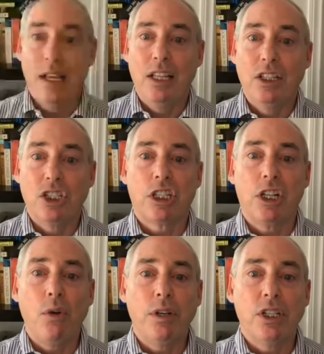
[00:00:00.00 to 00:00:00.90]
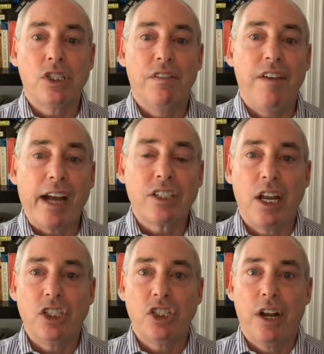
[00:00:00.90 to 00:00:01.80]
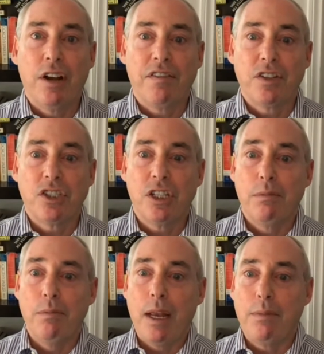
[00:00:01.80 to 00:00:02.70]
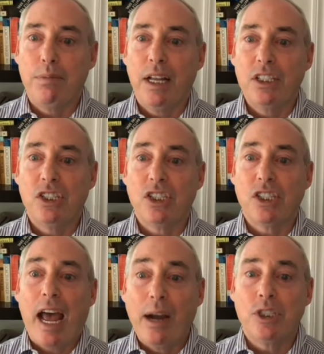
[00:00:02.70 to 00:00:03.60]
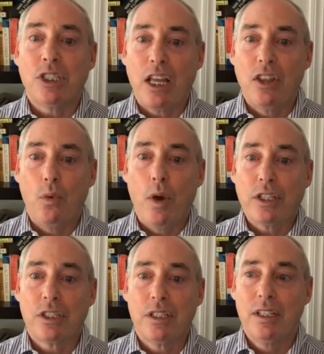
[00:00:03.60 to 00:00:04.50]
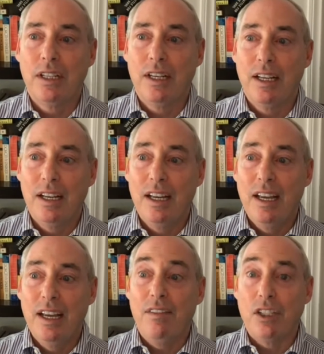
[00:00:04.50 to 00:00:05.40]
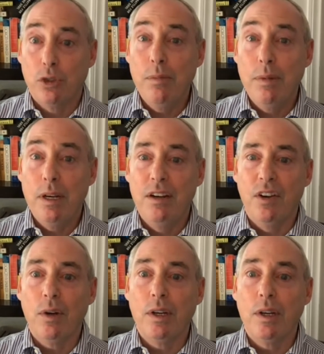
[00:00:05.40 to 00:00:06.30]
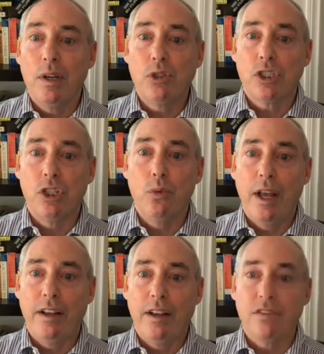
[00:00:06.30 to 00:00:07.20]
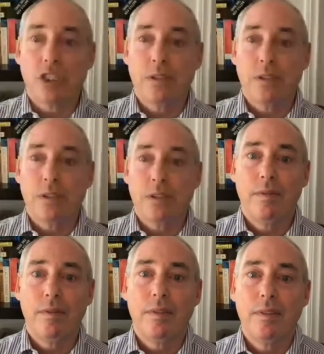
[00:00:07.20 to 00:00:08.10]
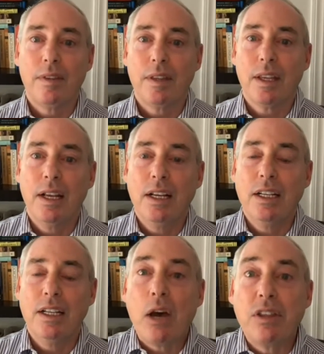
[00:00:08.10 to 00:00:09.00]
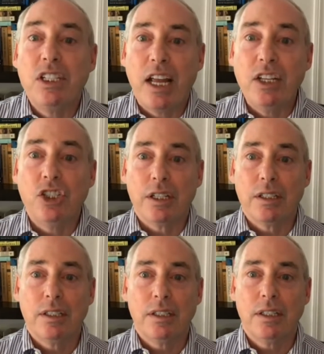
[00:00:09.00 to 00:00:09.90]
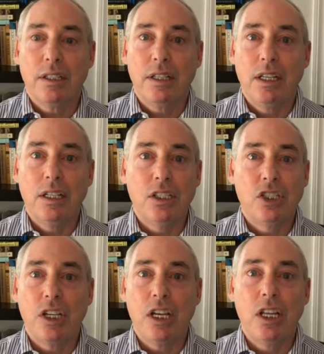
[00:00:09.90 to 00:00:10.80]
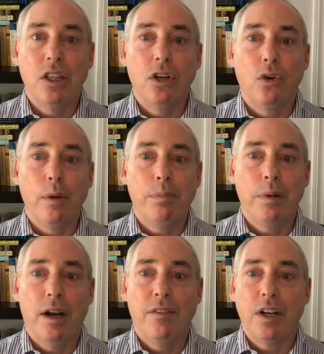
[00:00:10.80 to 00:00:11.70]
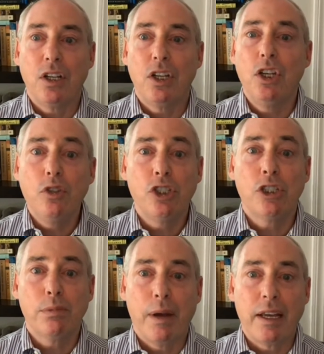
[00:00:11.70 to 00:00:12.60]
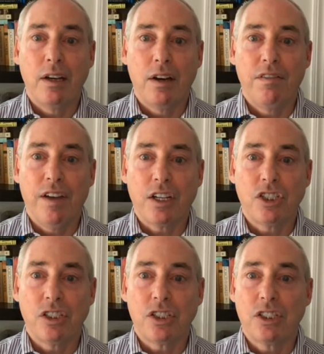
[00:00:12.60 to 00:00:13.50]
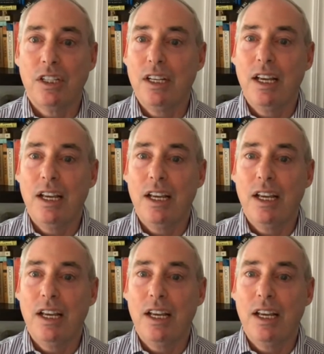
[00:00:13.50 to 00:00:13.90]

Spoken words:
and the slowness of vaccination efforts in many places outside the West contributed to very dangerous new waves. Southeast Asia is in the grip of a huge spike in infections.